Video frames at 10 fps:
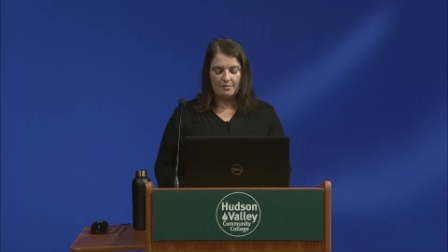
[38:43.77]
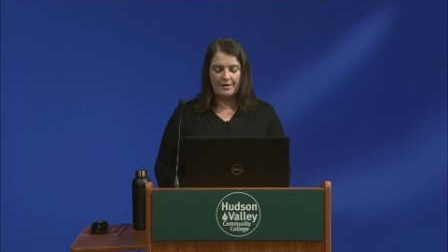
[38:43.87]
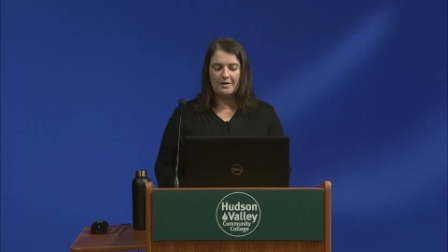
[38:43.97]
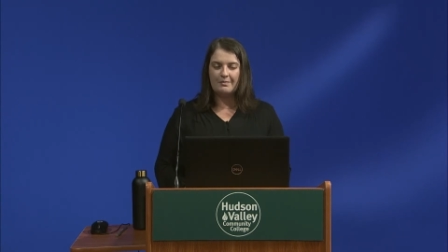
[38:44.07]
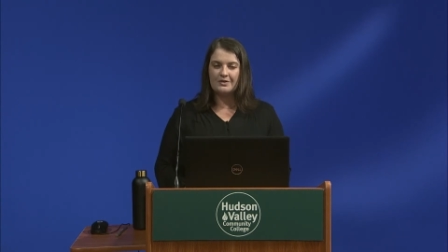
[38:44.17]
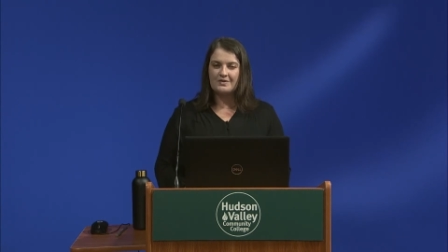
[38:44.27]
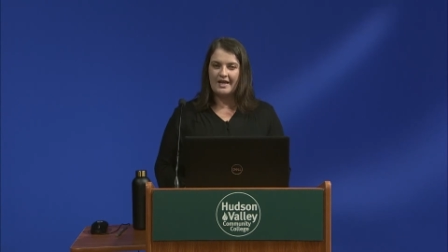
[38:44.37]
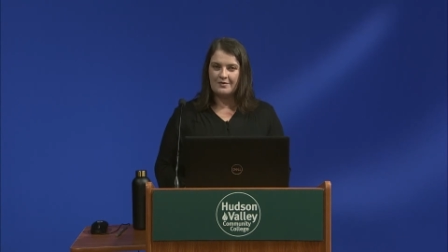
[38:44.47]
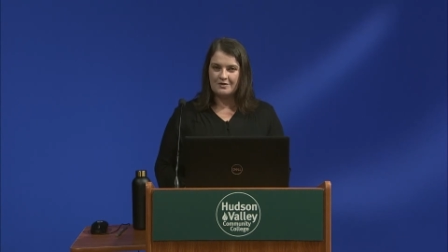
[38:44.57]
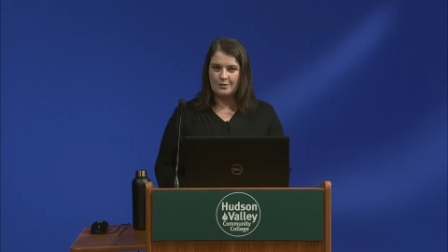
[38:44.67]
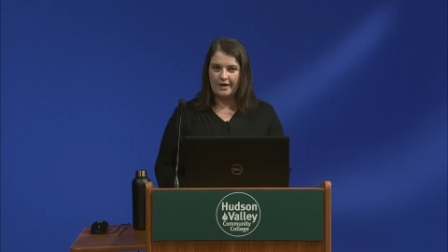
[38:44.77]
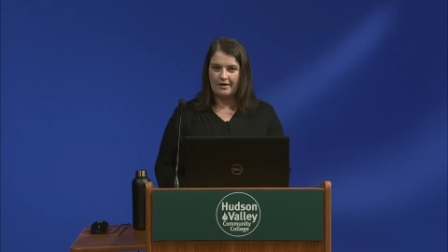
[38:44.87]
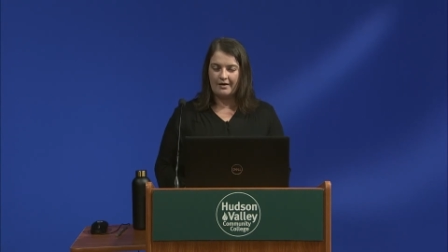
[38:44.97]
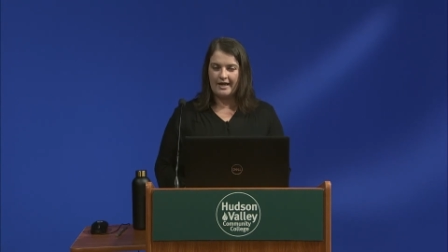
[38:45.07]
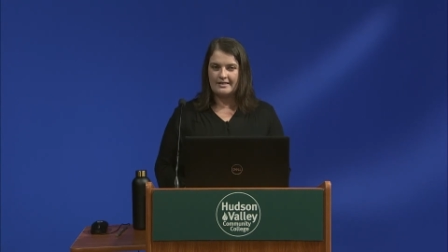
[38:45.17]
but built
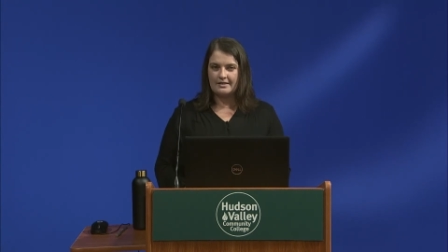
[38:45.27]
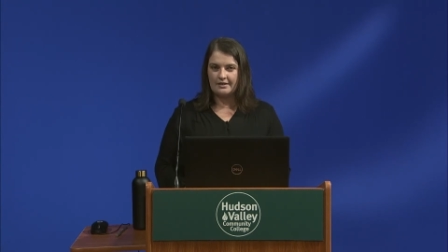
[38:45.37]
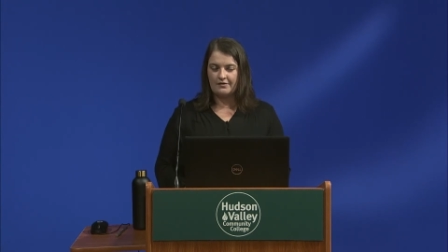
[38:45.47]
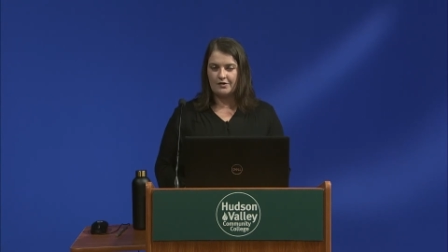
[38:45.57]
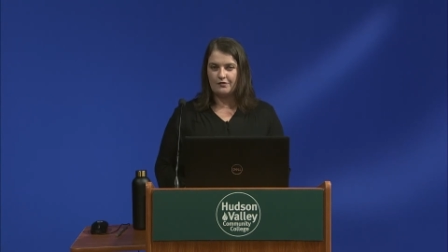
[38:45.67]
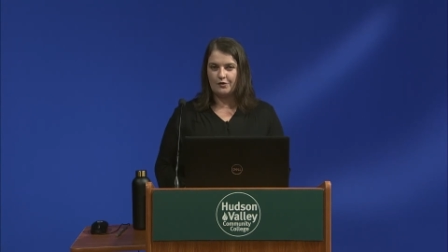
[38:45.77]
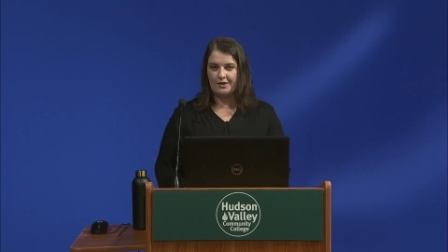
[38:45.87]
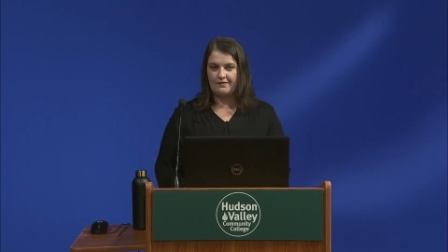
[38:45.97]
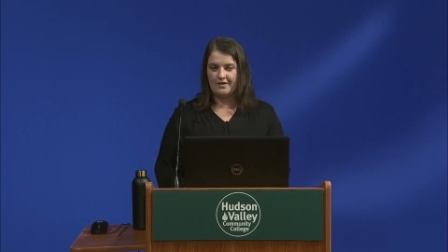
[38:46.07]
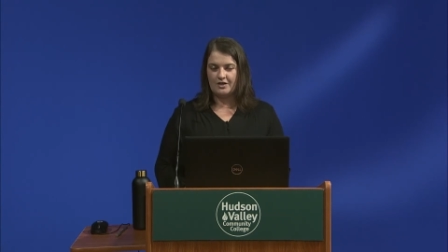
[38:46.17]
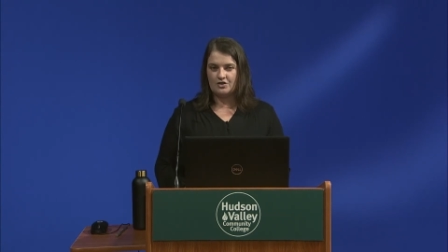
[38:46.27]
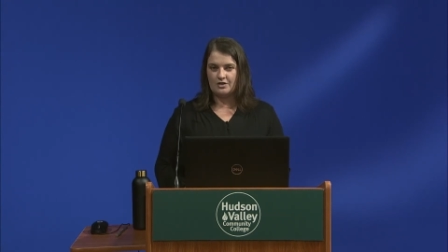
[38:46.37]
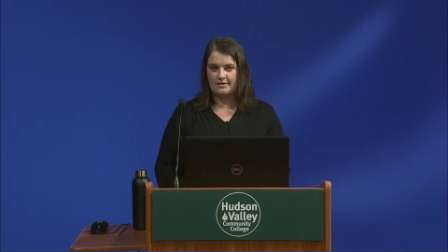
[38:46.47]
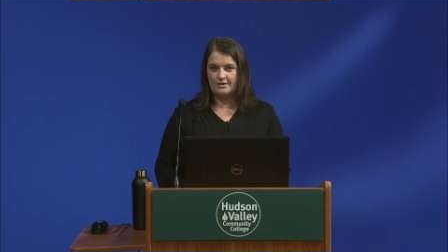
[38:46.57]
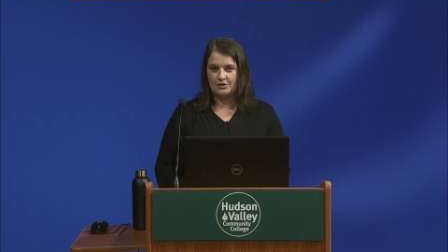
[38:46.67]
elsewhere and delivered fully finished
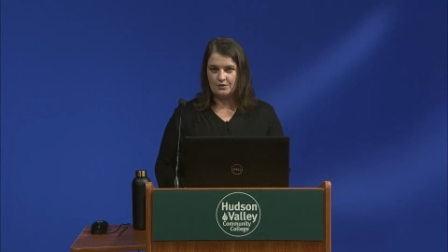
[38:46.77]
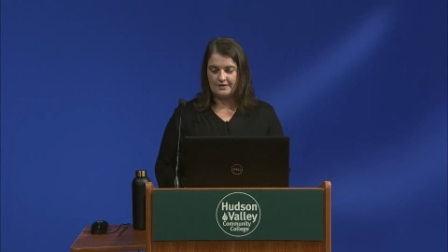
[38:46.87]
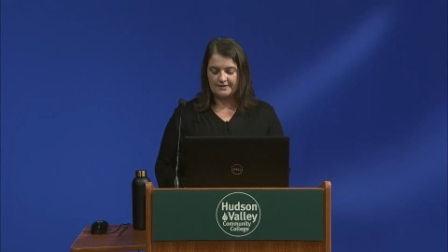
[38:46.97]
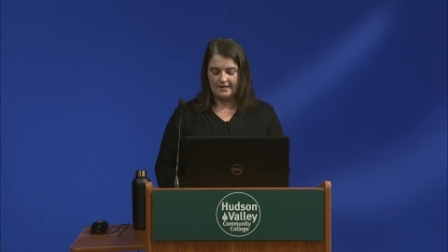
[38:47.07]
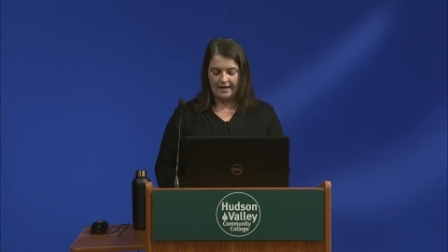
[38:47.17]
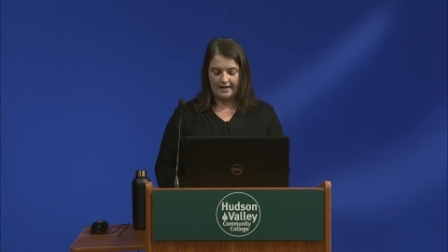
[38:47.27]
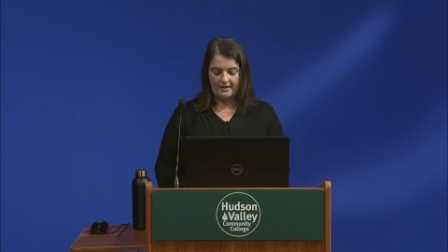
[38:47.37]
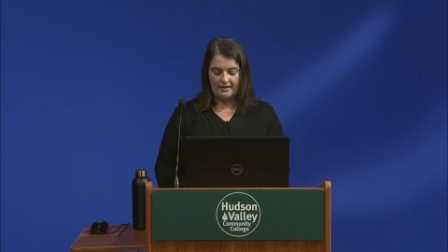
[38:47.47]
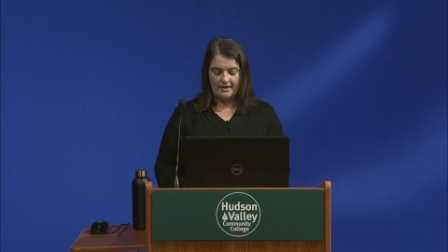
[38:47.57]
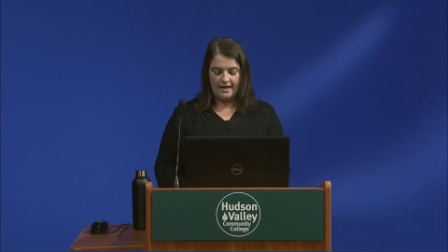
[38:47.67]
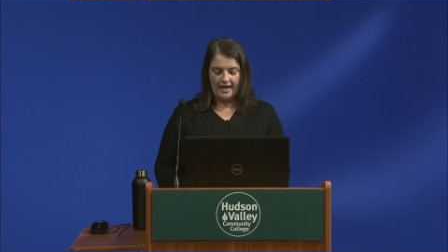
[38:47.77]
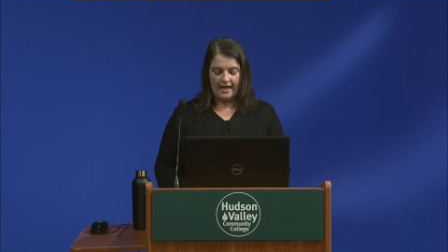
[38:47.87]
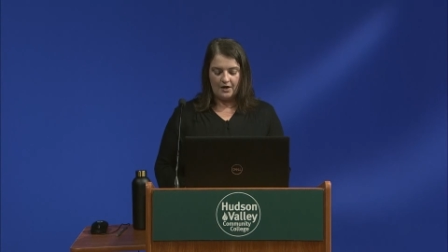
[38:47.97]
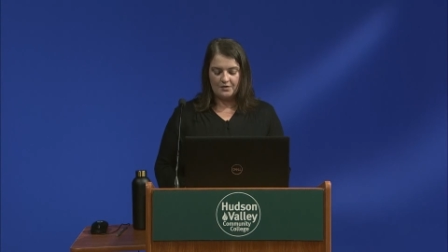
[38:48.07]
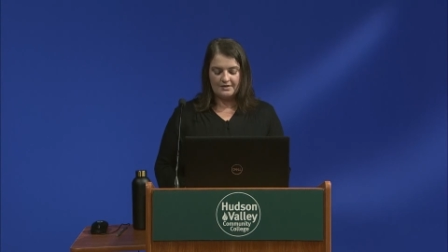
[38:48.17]
to the site,
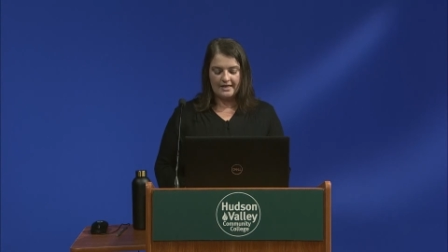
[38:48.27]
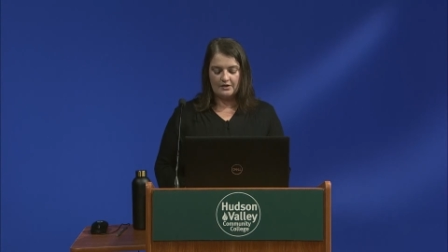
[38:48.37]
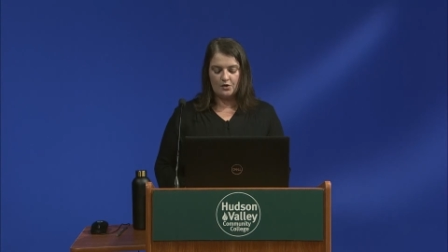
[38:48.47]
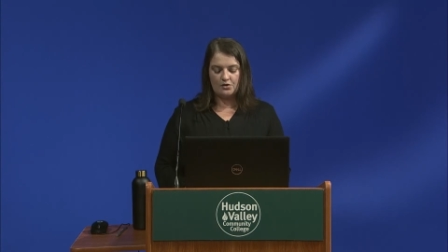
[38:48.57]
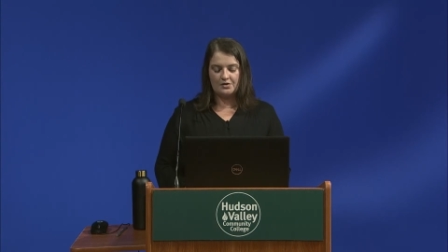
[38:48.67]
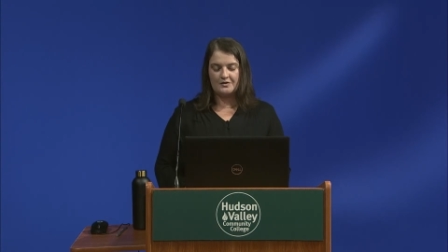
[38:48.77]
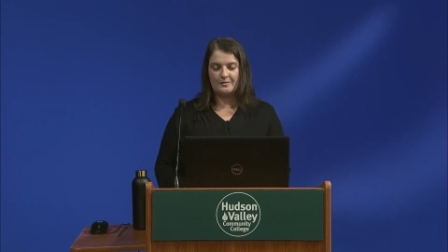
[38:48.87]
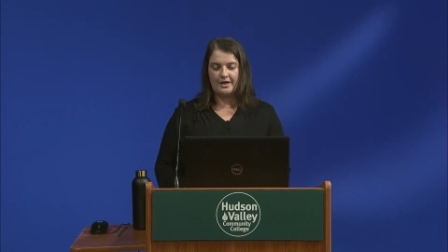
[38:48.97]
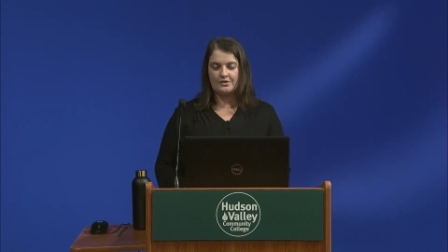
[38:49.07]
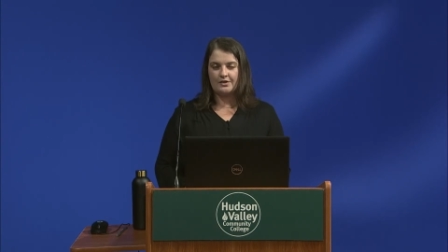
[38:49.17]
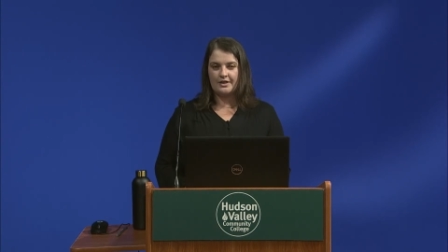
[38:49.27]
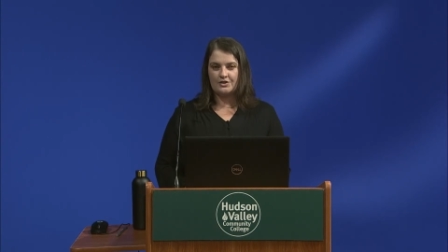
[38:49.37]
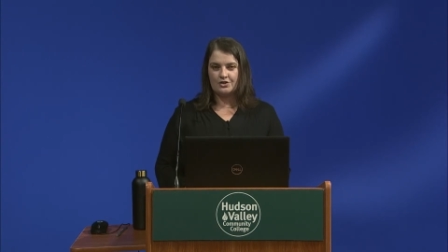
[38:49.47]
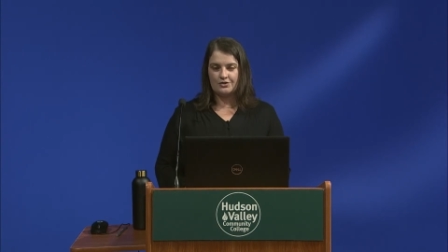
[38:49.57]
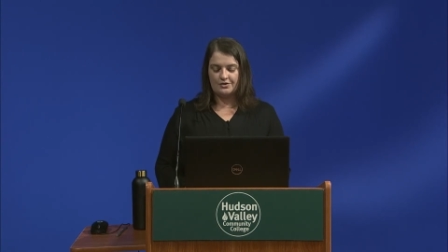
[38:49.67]
how does that local inspector
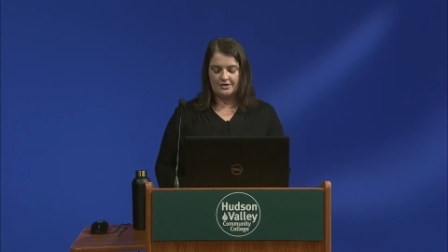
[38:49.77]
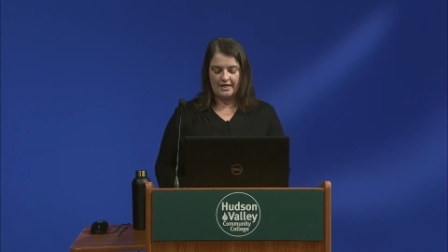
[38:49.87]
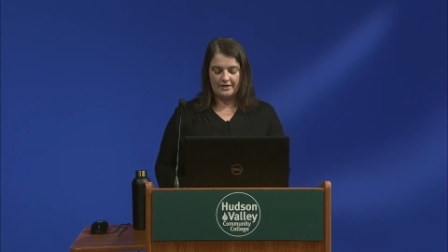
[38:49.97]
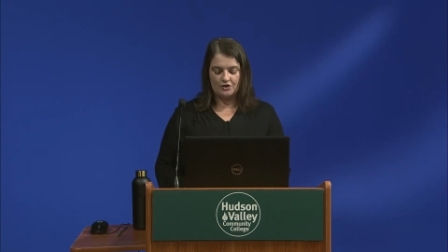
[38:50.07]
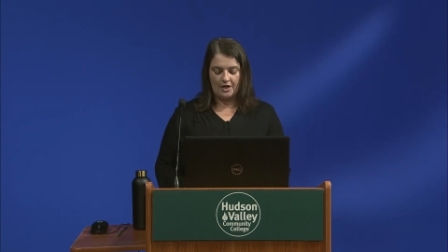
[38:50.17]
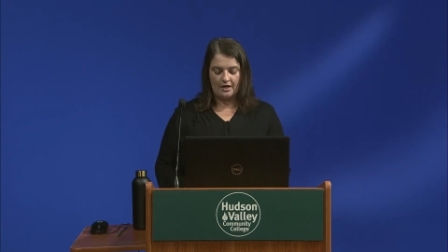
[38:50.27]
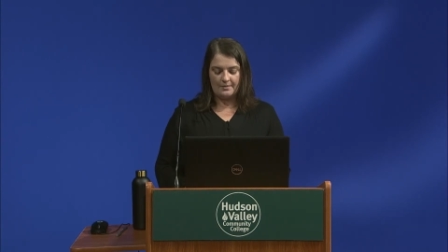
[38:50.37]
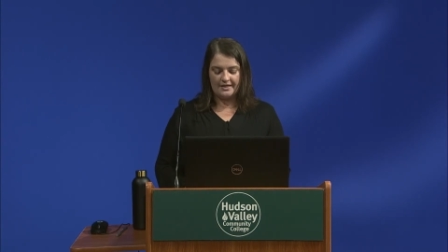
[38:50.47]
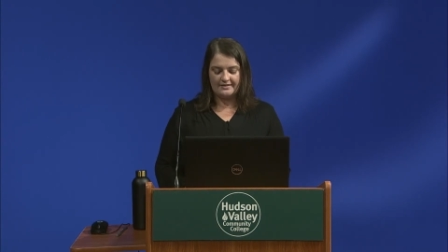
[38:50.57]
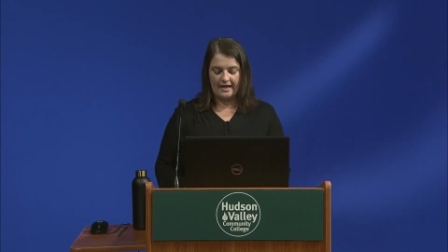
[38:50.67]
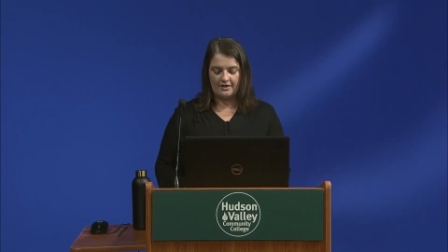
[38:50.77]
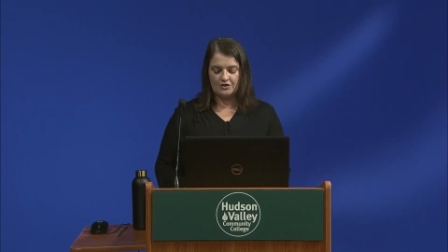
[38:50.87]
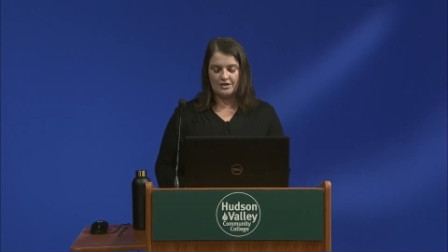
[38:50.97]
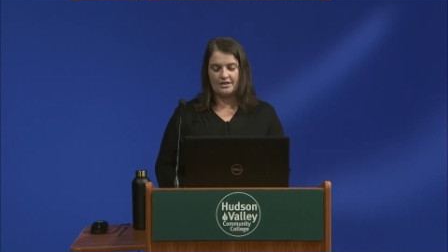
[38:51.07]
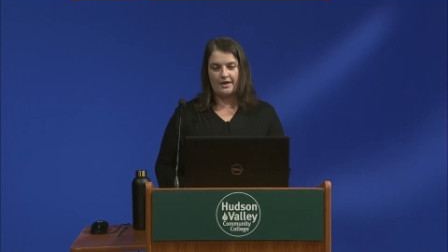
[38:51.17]
ensure that that job is
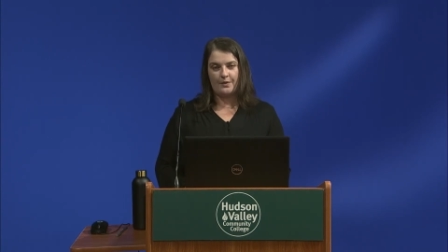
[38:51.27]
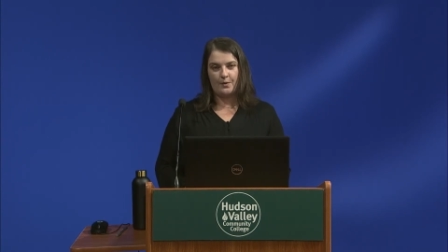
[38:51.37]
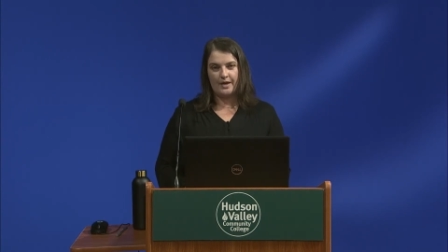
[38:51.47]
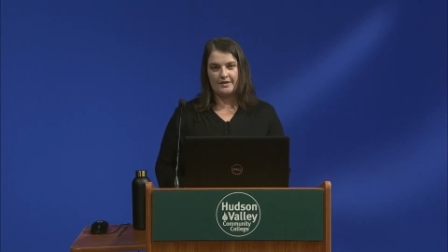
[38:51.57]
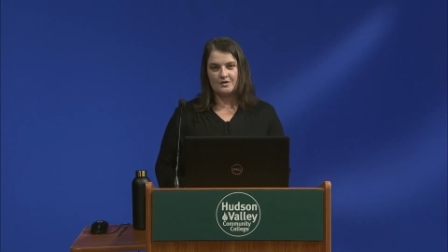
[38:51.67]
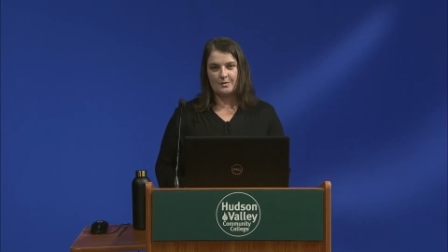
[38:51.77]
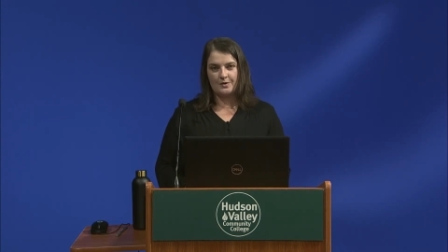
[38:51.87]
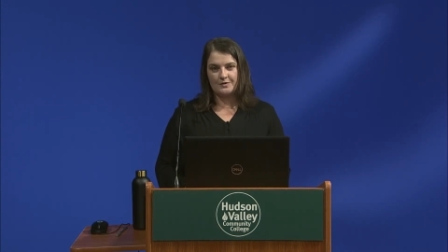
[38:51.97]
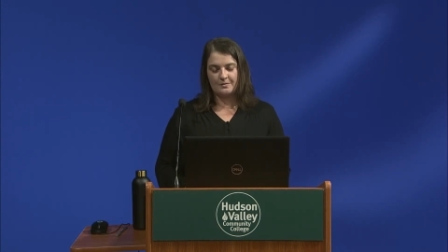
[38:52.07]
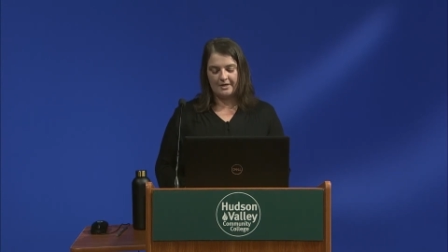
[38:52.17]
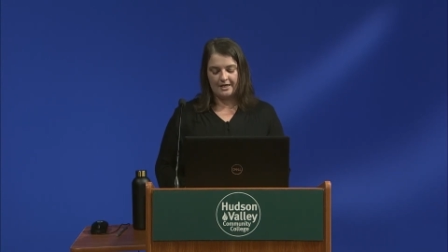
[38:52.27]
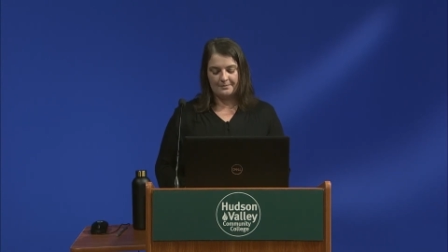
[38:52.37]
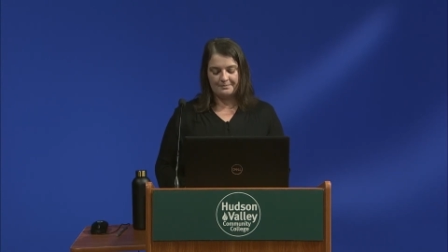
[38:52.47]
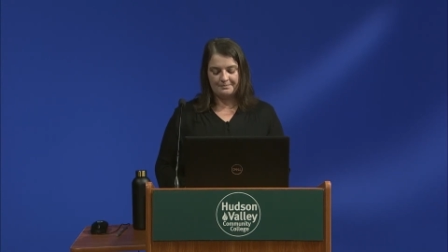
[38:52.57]
actually done the way it's supposed to be?